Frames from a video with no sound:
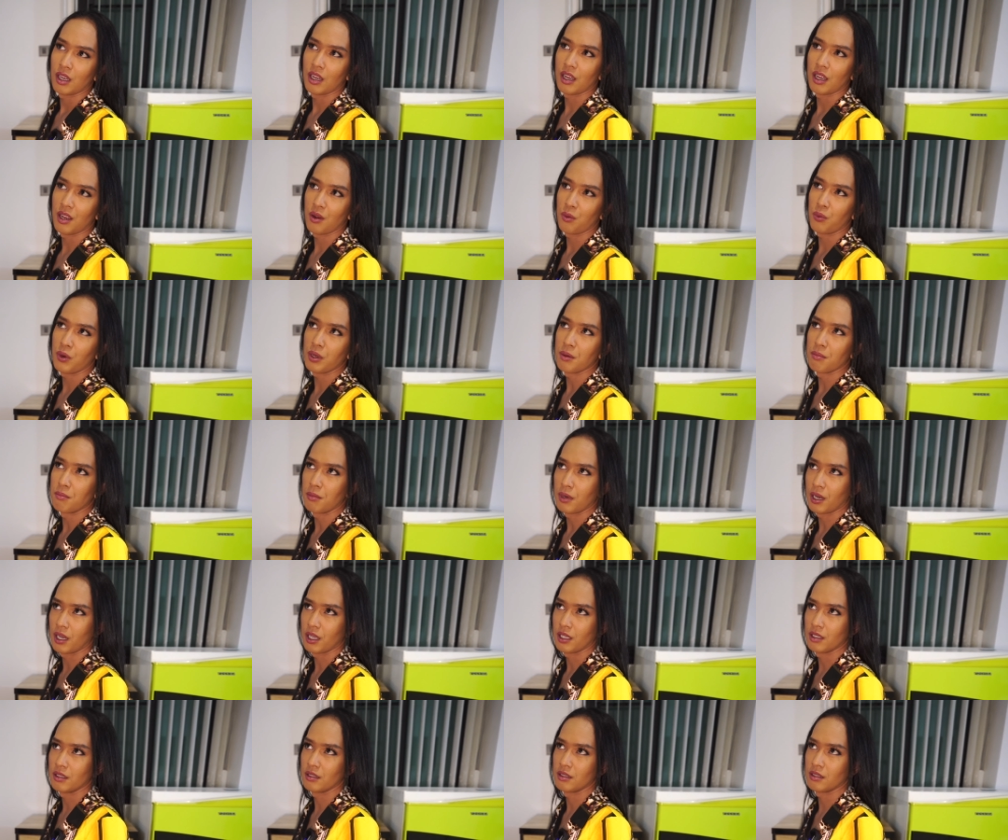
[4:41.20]
Every
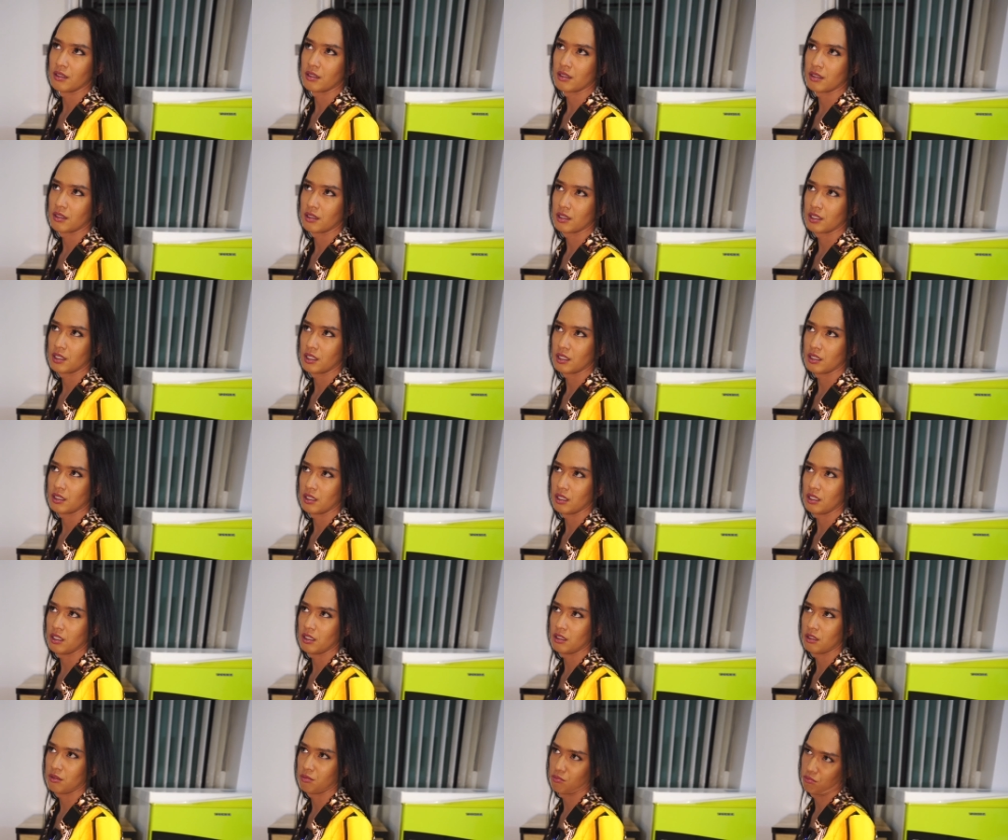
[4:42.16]
month
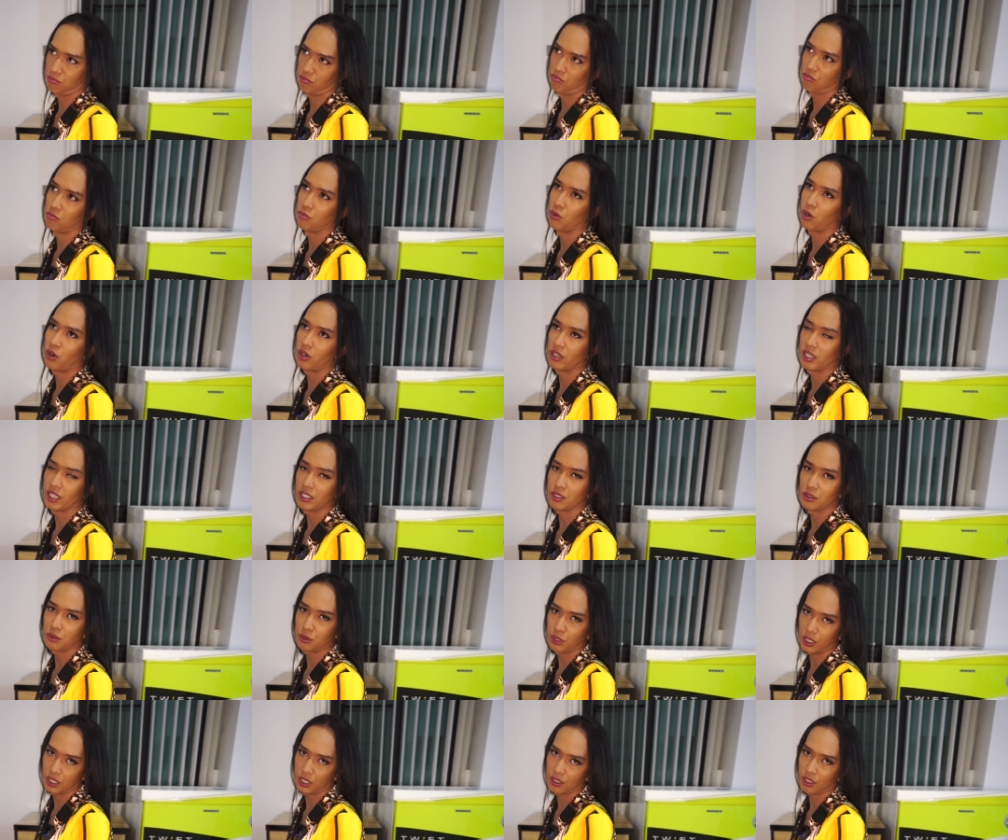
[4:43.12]
is more than
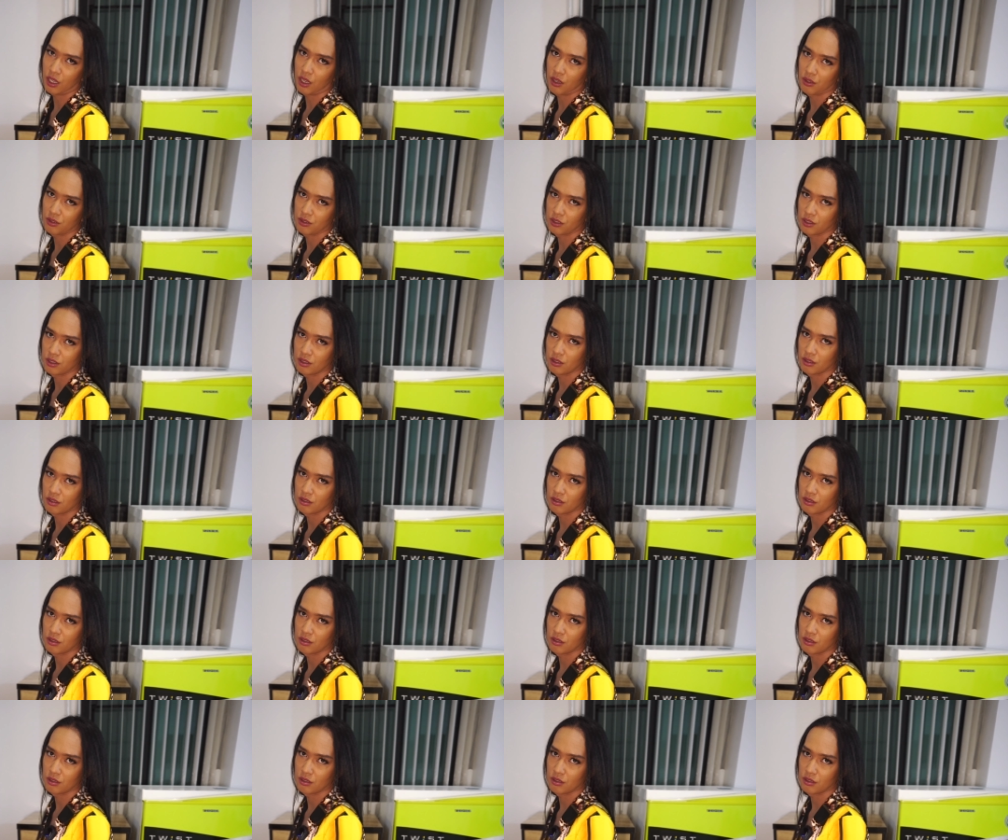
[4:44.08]
3000